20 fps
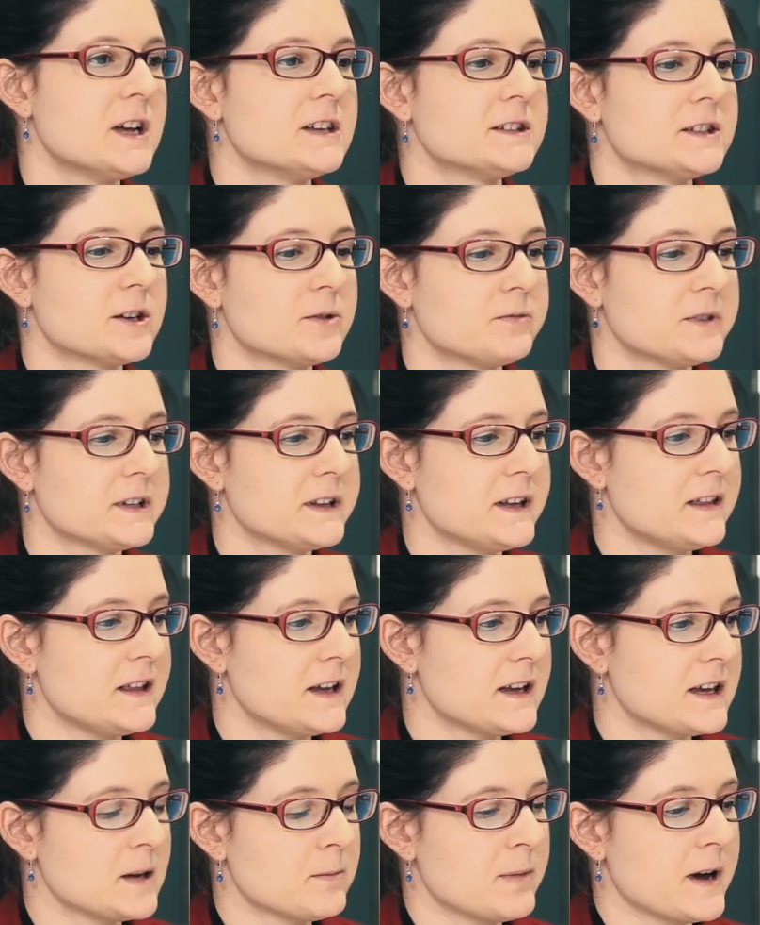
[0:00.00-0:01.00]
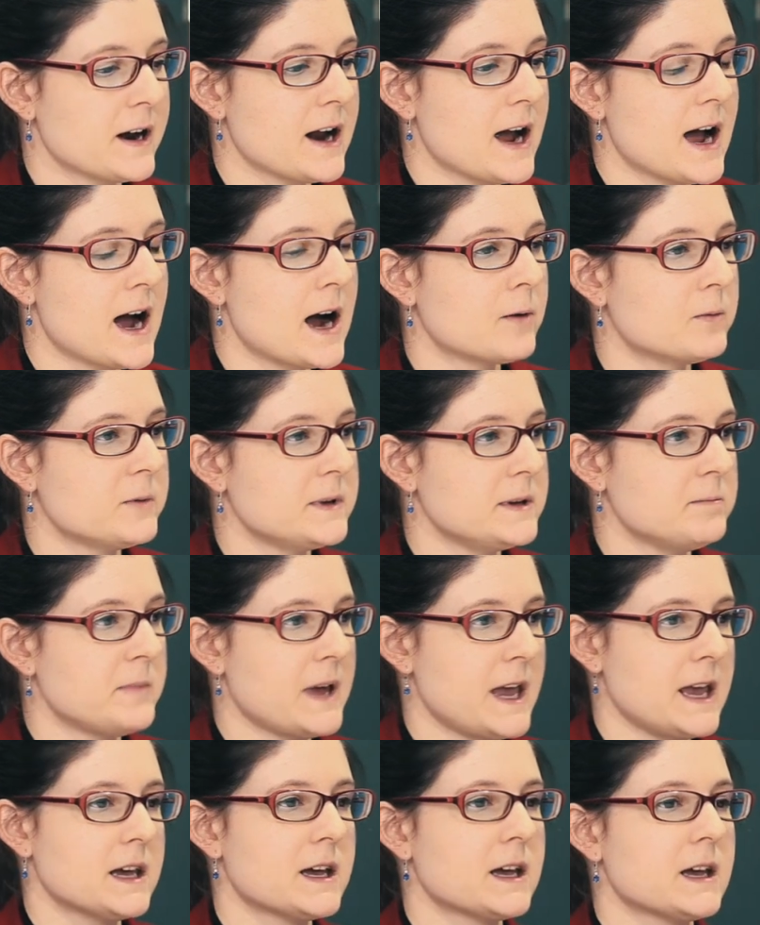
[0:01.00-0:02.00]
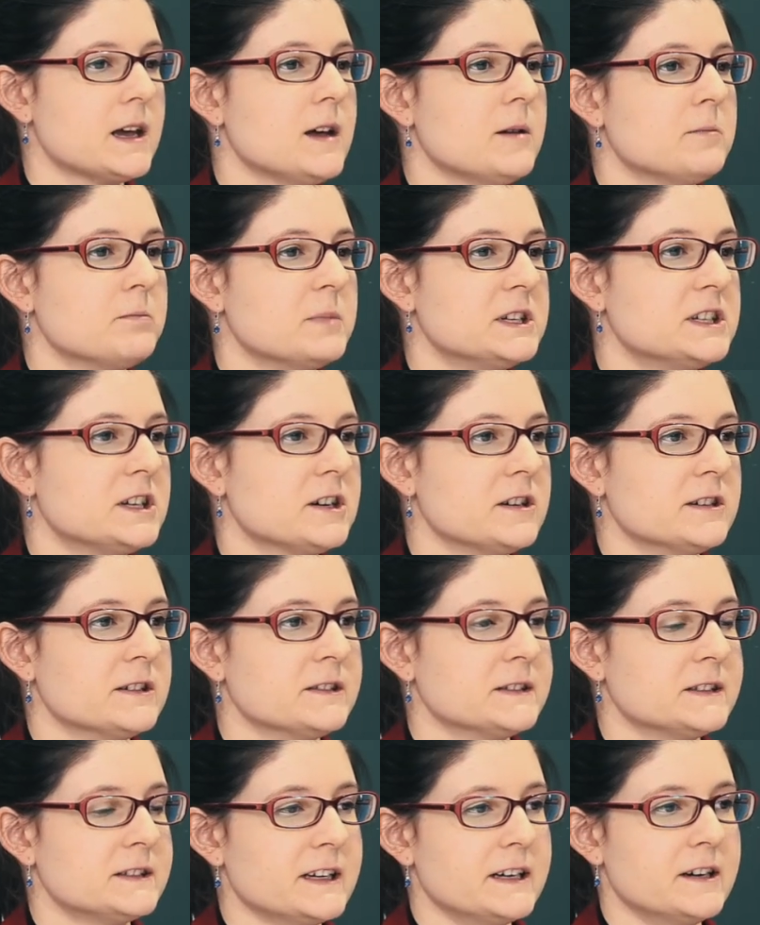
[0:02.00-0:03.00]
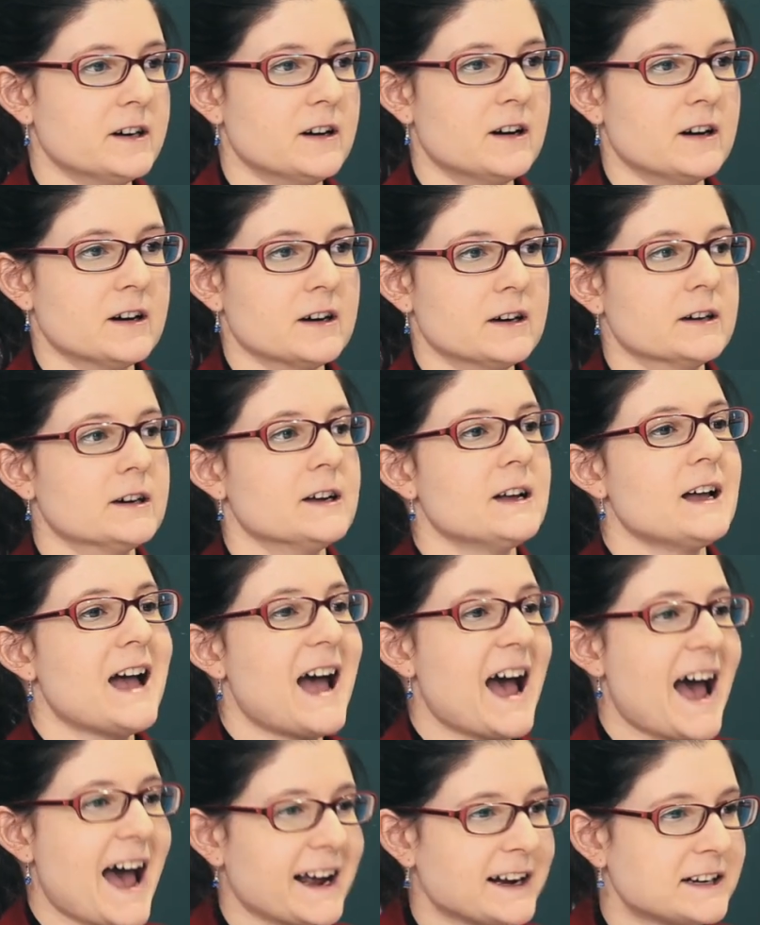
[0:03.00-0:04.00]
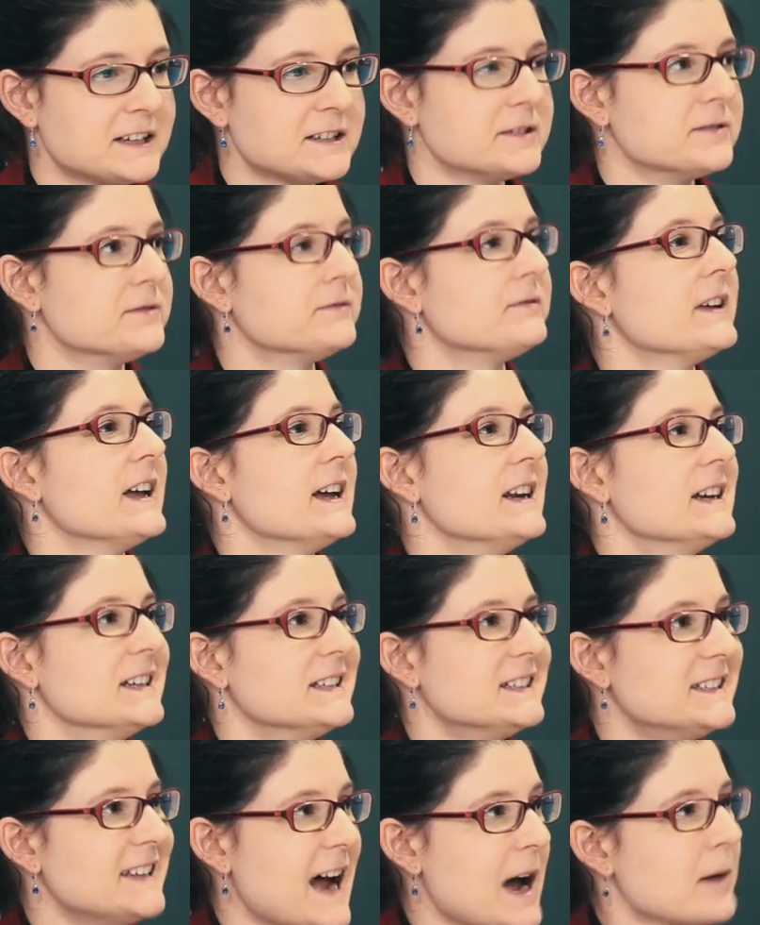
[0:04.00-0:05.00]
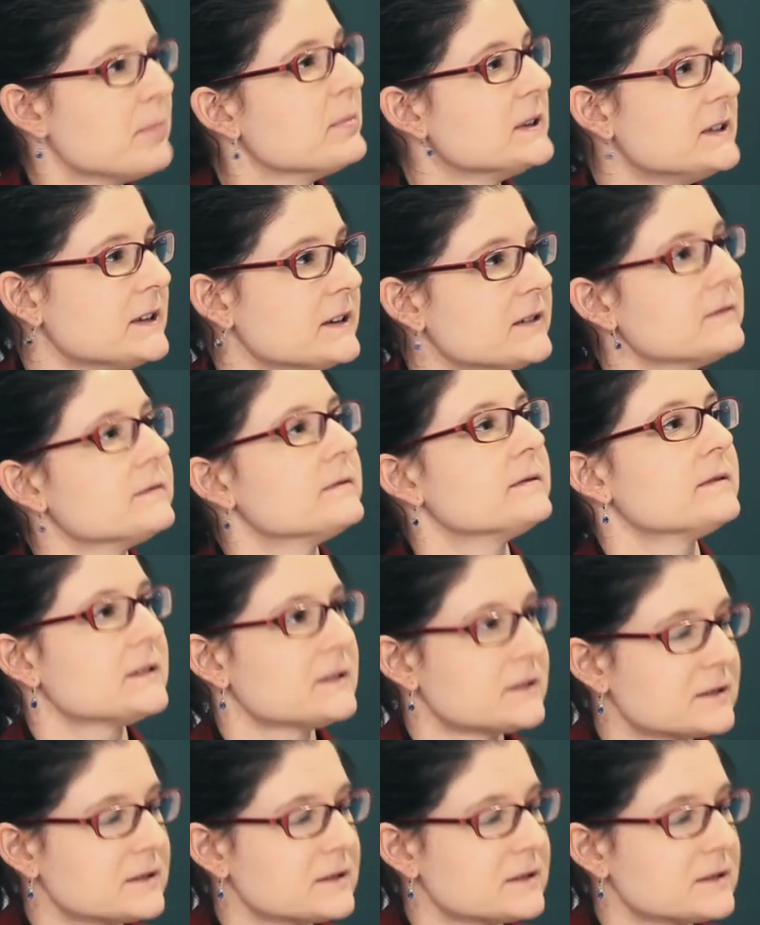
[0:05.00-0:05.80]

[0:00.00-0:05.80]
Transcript: So really thinking about how we make materials that are active and adaptive.